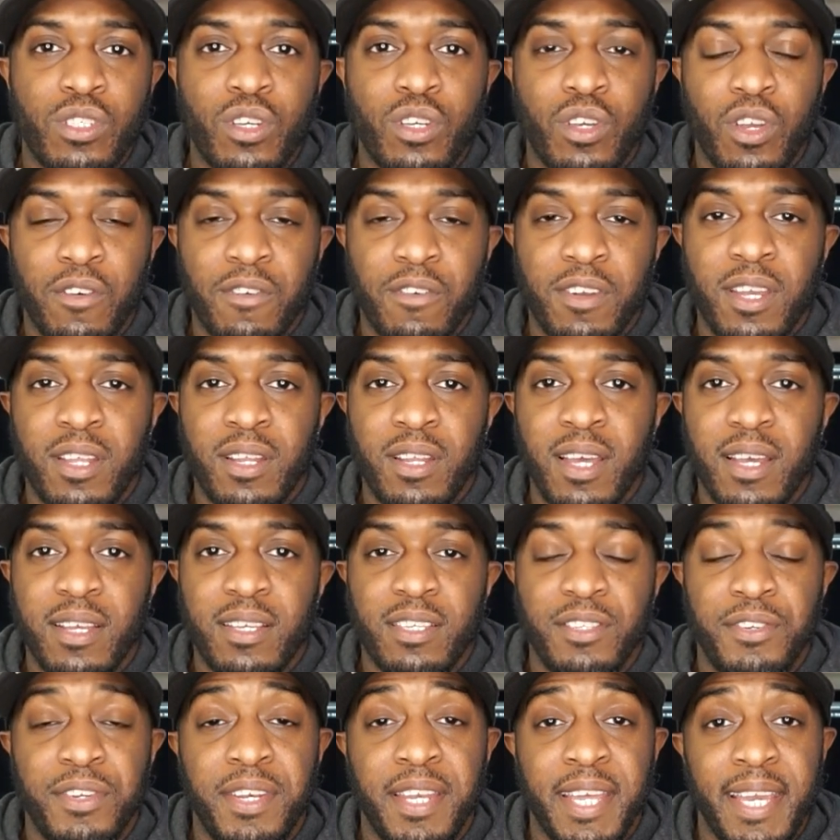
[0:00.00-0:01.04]
security
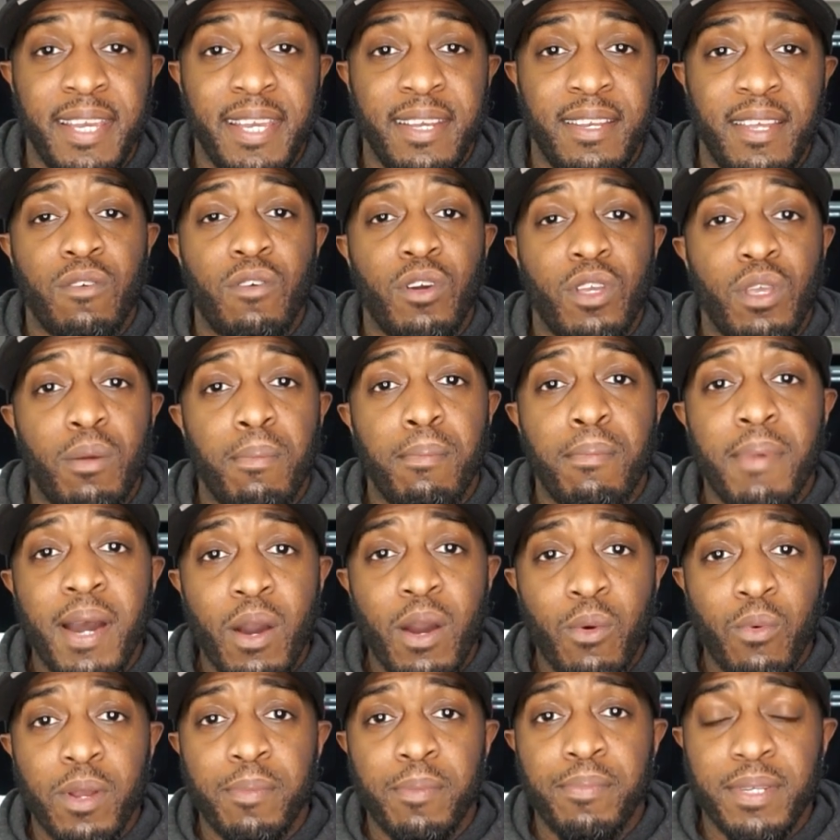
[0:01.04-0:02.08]
that you need. You've got your
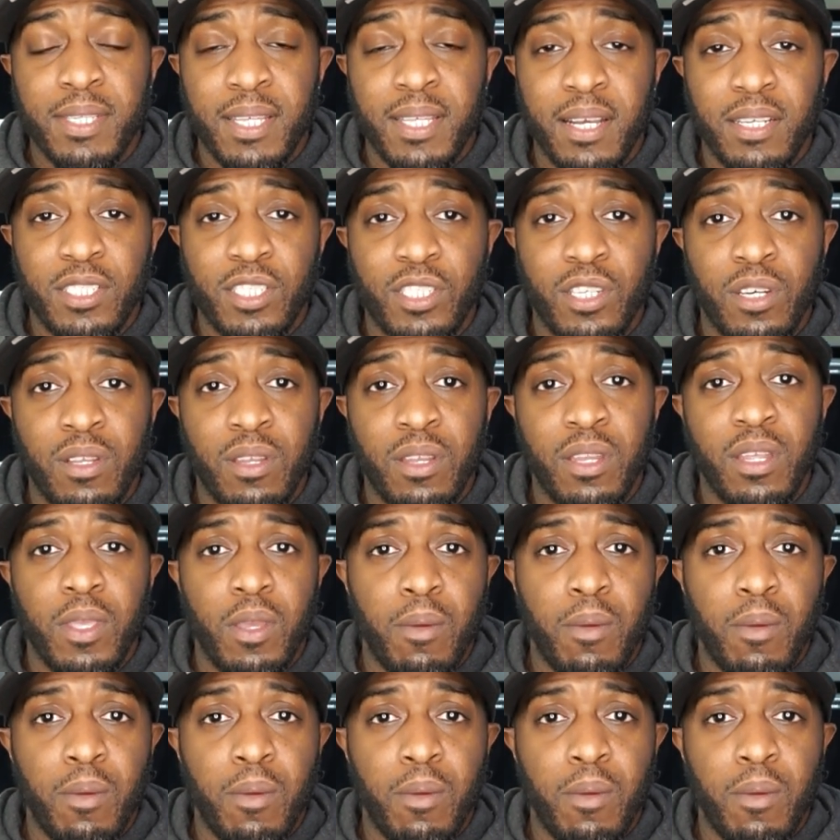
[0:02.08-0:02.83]
malware protection.